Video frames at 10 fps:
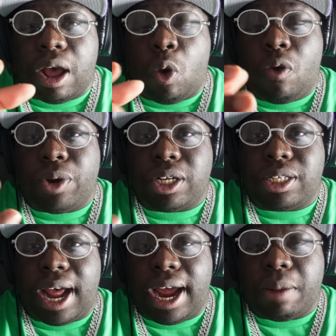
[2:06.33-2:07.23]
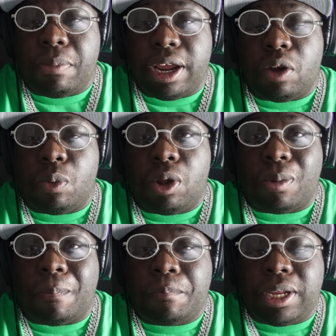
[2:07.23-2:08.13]
over time it
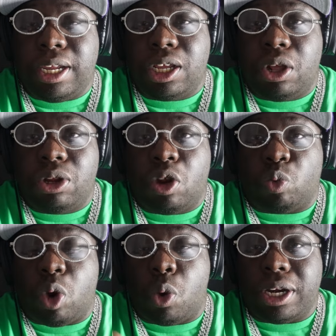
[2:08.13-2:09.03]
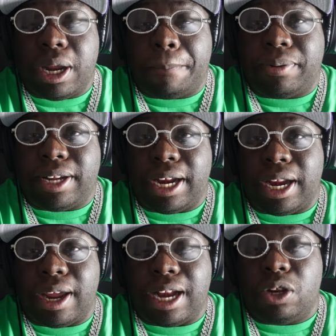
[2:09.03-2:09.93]
will peel the rhodium
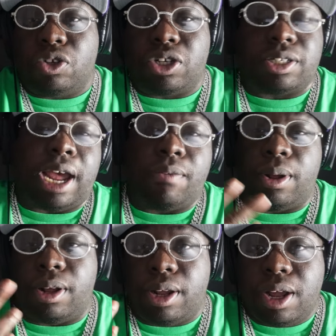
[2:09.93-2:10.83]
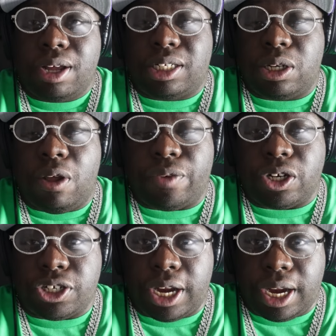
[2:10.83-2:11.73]
plating and you'll just have a silver
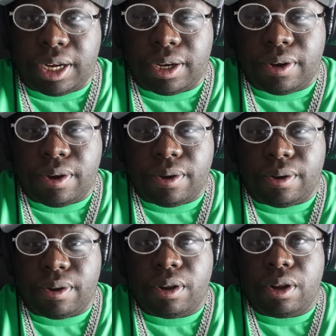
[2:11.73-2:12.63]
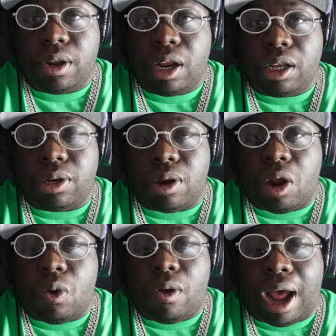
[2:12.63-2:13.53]
chain. You
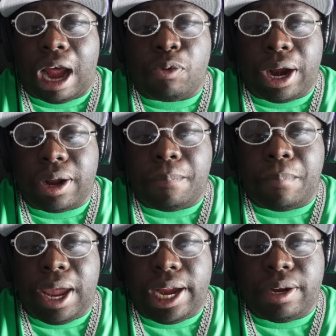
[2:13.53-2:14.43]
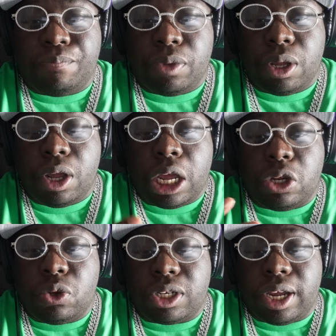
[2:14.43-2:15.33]
know, I recommend
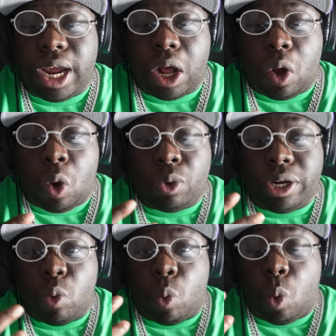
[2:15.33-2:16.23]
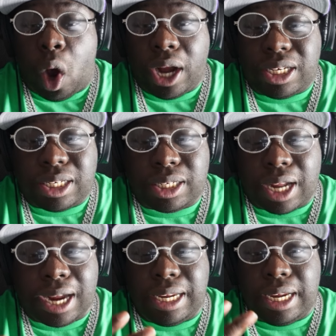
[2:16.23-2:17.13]
using it only once
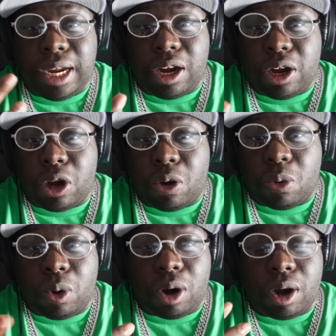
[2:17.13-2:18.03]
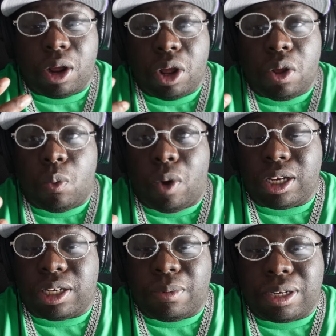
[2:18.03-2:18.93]
a year or
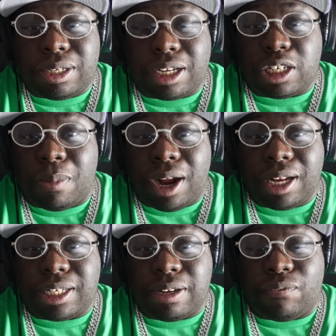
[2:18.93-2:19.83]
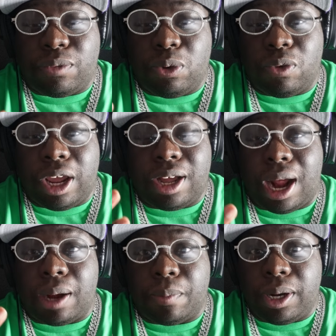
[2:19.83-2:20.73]
once every six months if you it
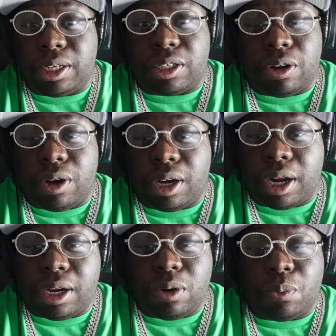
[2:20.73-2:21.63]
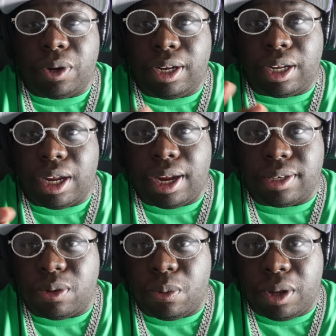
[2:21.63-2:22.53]
got really dirty and you really
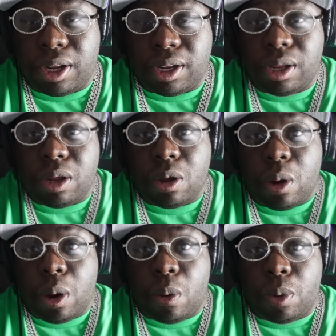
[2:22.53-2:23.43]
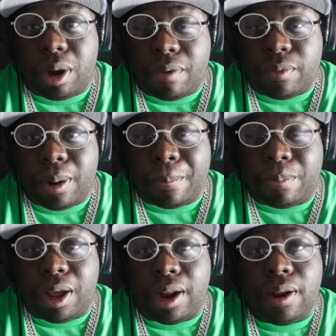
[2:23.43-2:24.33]
can't do it or whatever,
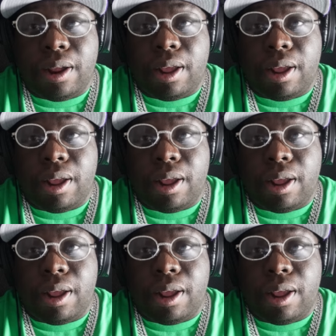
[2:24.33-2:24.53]
but